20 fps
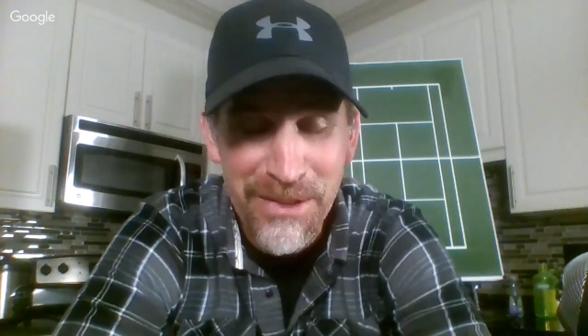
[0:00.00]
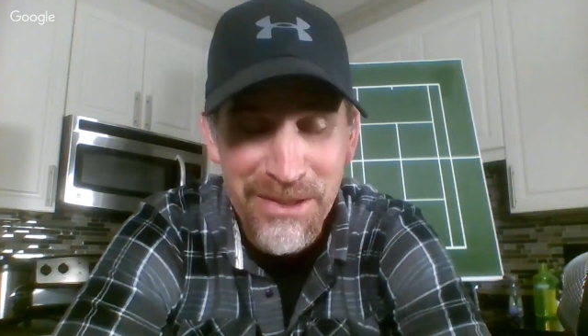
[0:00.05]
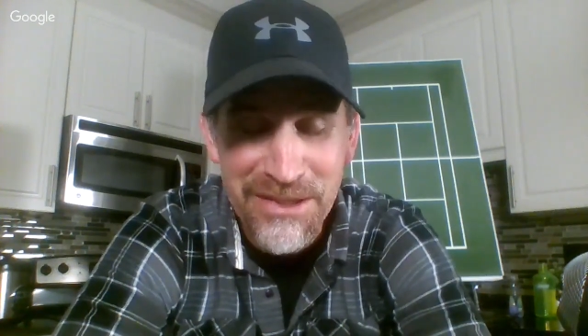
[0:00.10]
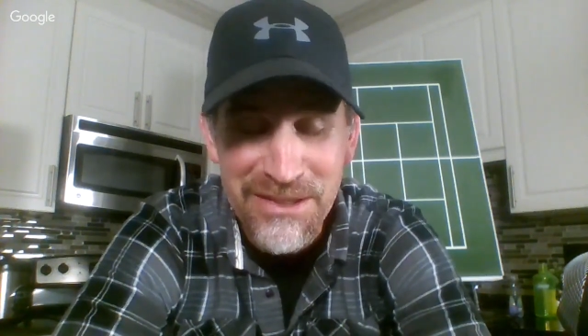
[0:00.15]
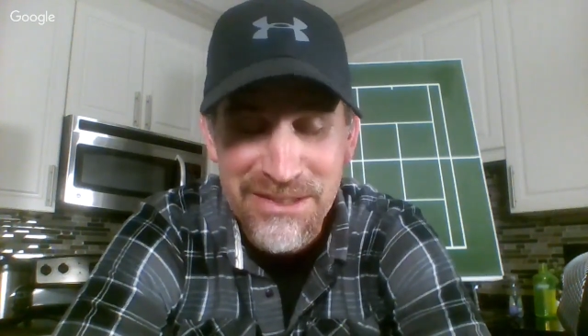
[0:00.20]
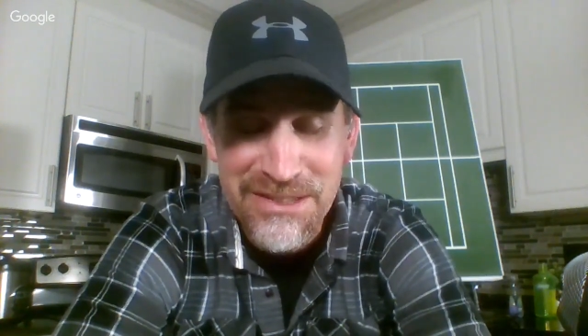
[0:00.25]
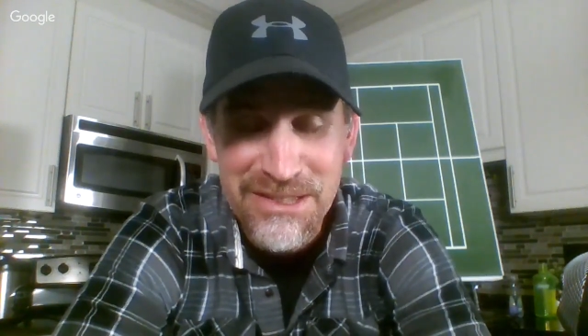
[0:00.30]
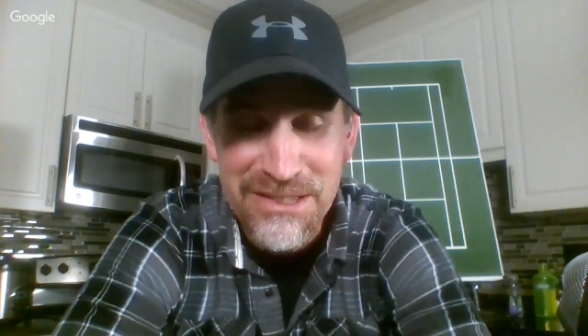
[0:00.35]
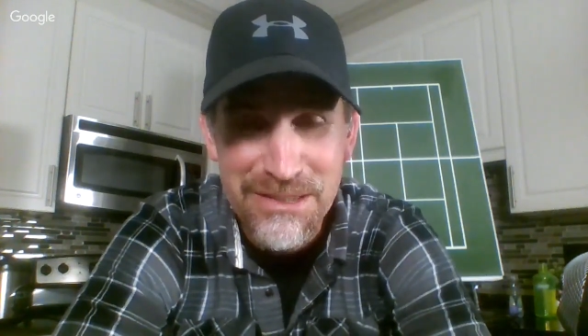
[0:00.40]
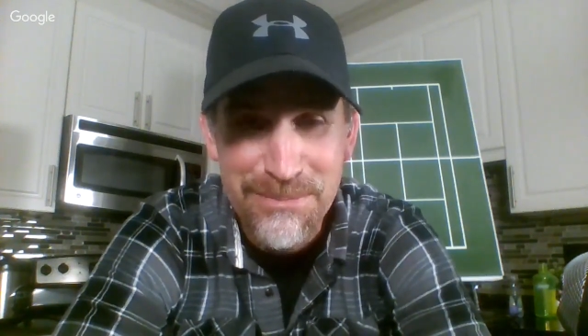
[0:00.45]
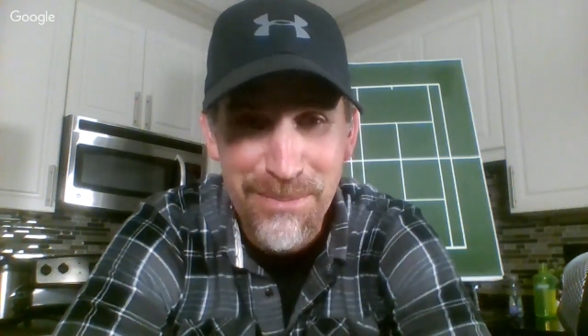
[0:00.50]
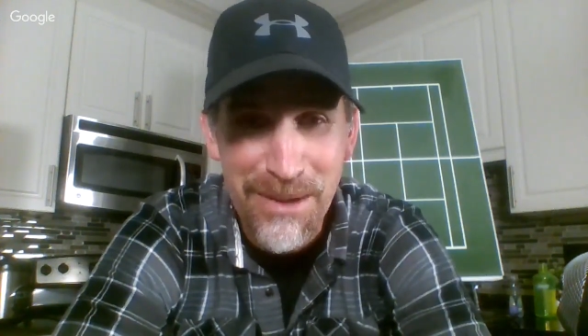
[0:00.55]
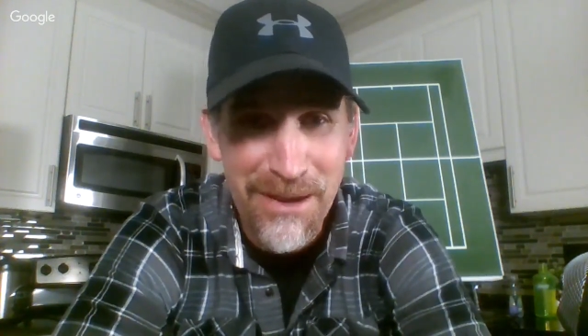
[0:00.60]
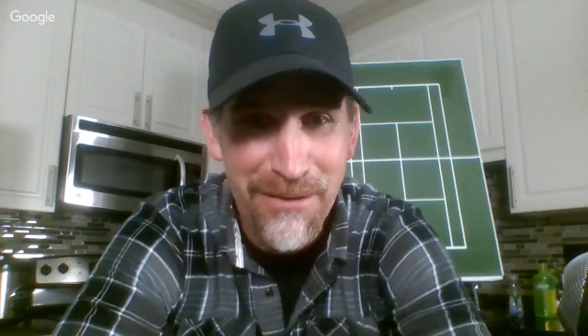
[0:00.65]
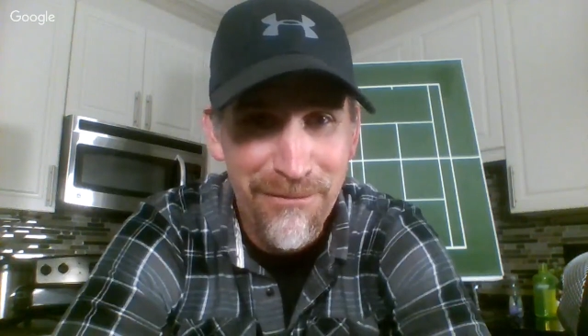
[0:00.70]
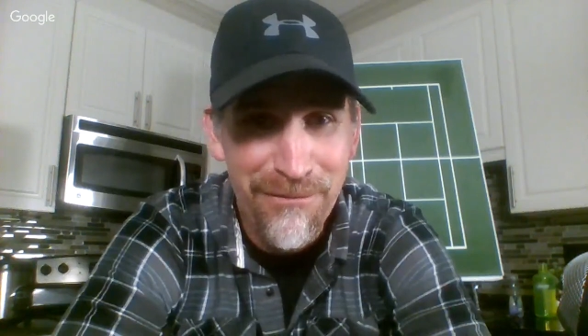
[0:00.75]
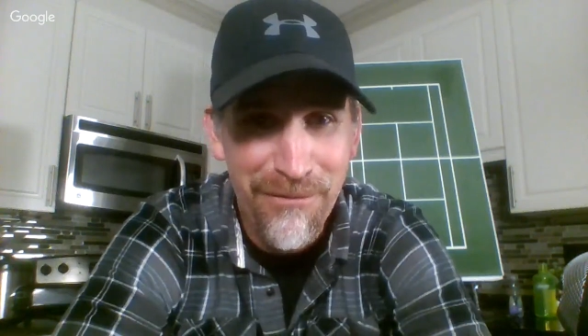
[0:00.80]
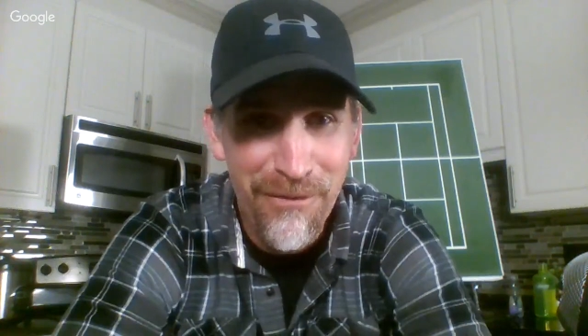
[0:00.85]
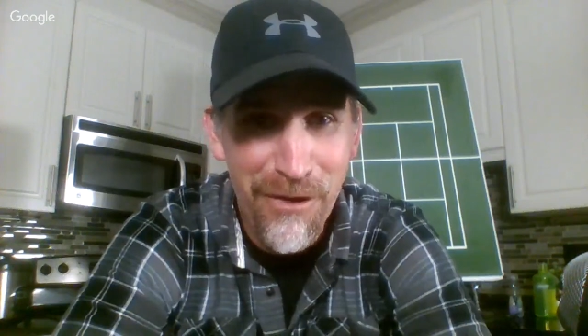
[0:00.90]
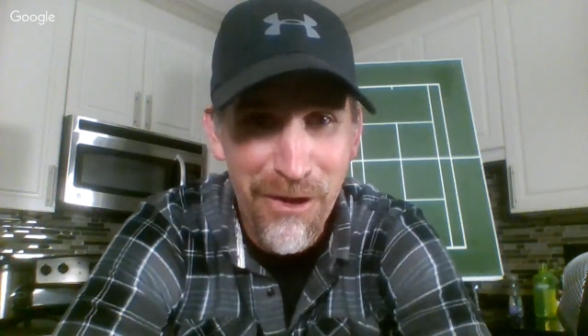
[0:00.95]
This is by
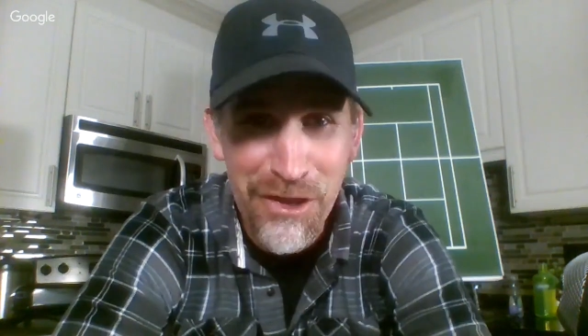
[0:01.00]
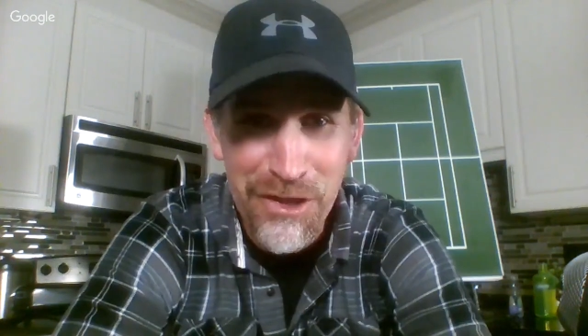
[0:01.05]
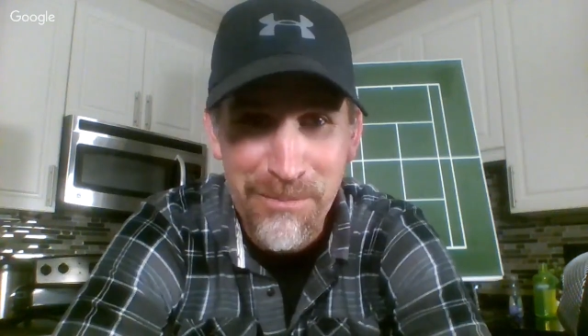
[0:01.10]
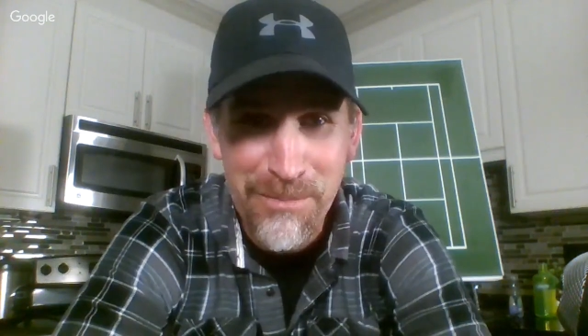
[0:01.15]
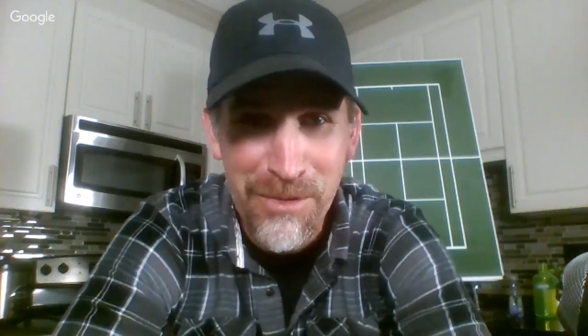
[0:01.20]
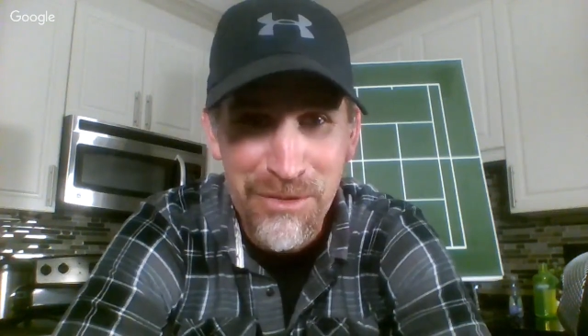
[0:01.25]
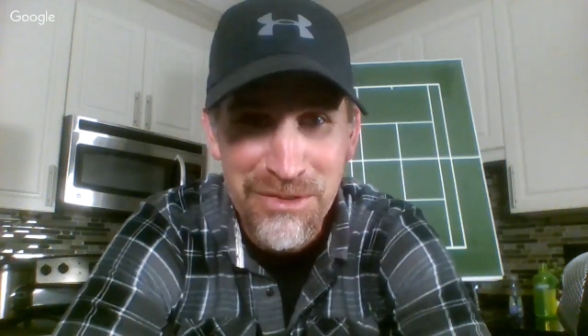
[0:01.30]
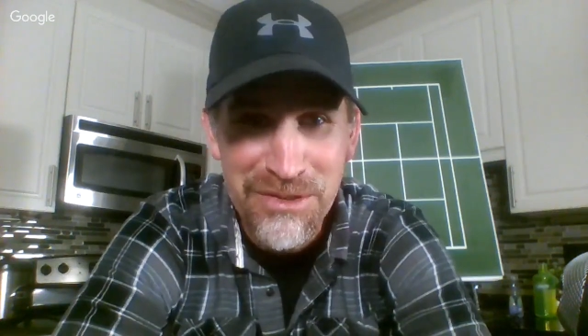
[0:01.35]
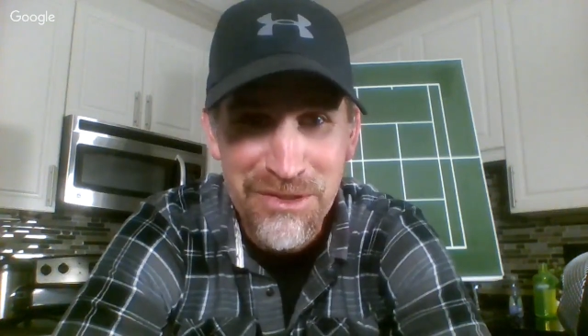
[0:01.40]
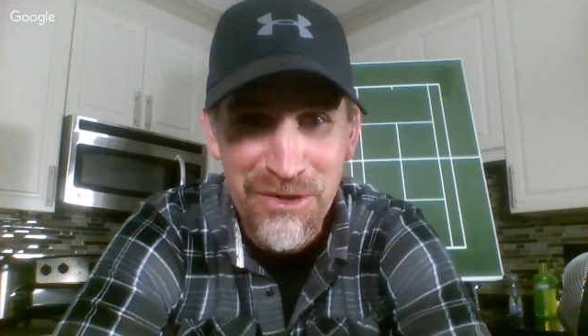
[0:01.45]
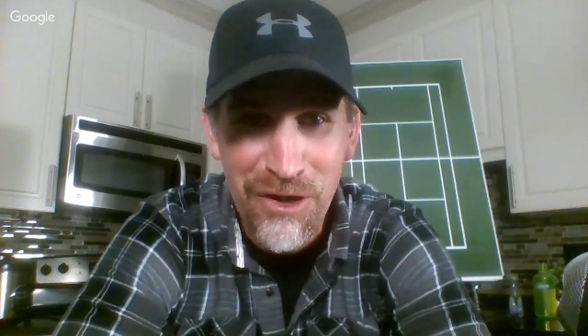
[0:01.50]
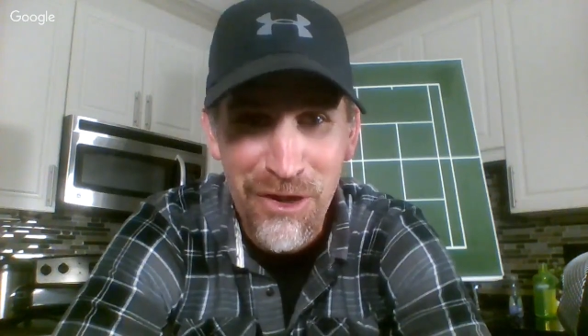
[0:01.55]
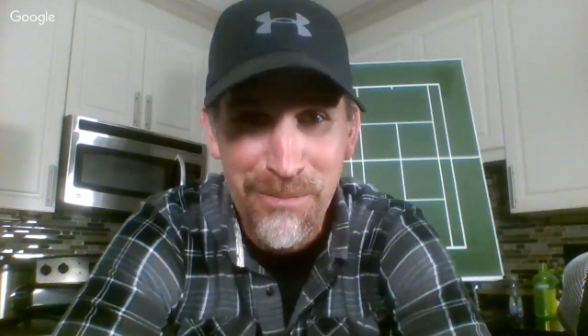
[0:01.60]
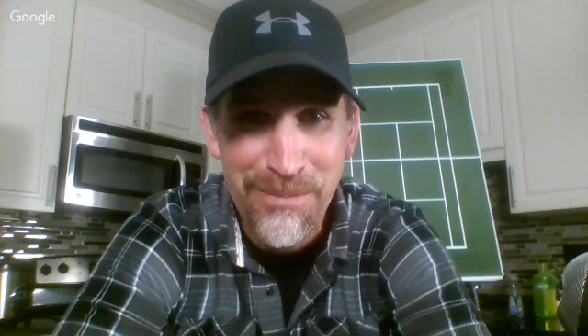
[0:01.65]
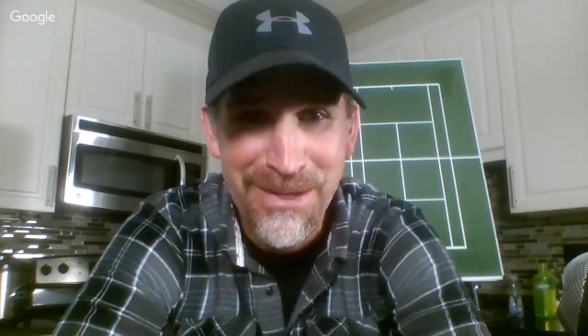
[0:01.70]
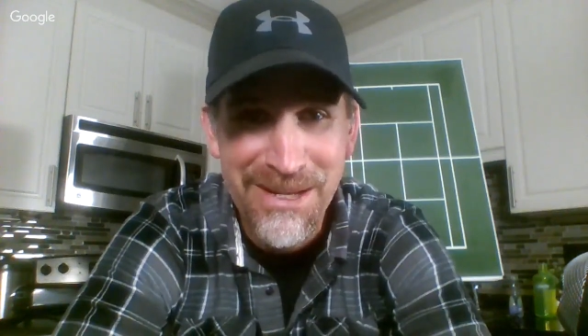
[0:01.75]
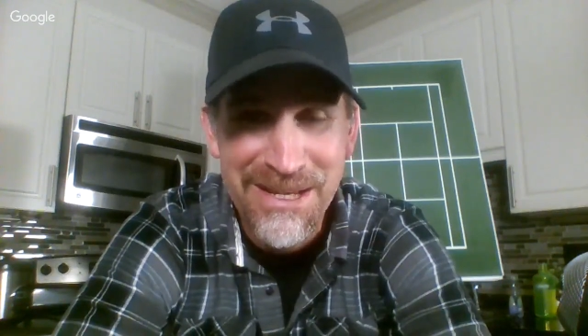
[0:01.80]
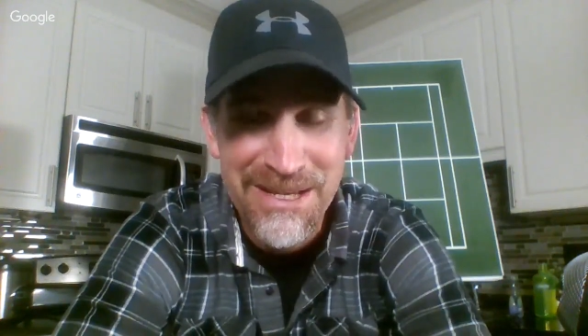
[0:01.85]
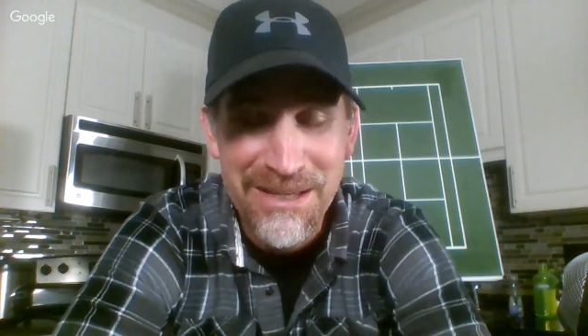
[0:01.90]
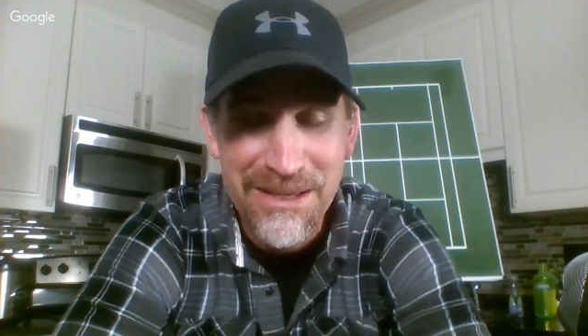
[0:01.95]
far the most
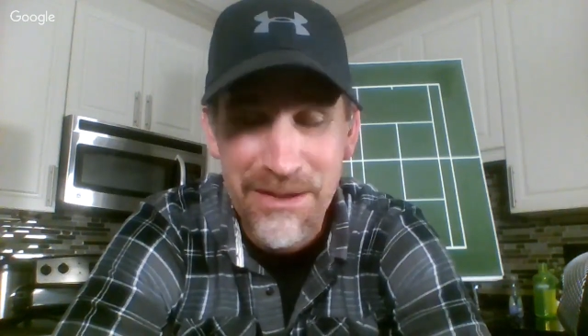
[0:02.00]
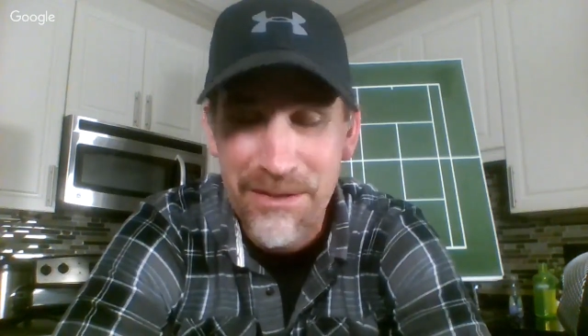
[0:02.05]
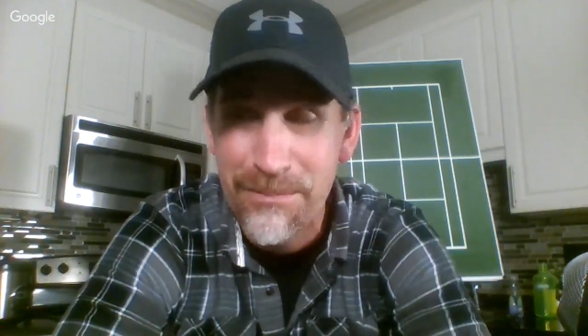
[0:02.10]
tournament he,